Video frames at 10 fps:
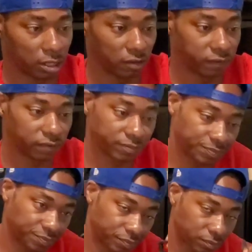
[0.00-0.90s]
off.
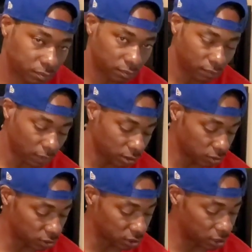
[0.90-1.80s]
Do
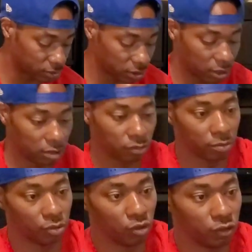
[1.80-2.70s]
the same thing,
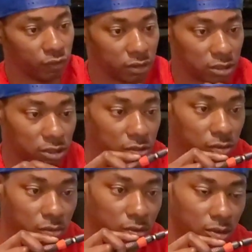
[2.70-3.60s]
remove the two
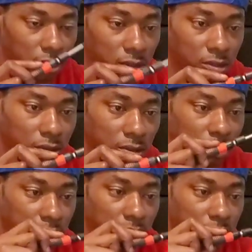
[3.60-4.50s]

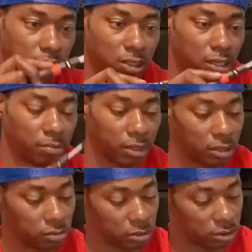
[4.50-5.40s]
top
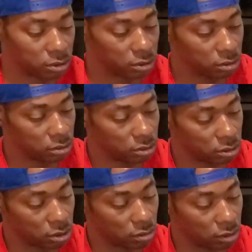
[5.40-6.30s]
mounts.
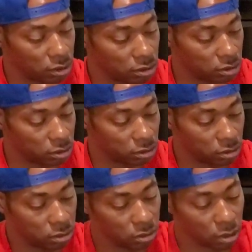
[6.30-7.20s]
So let's
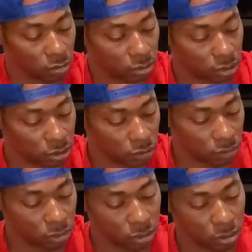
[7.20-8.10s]
start with this one.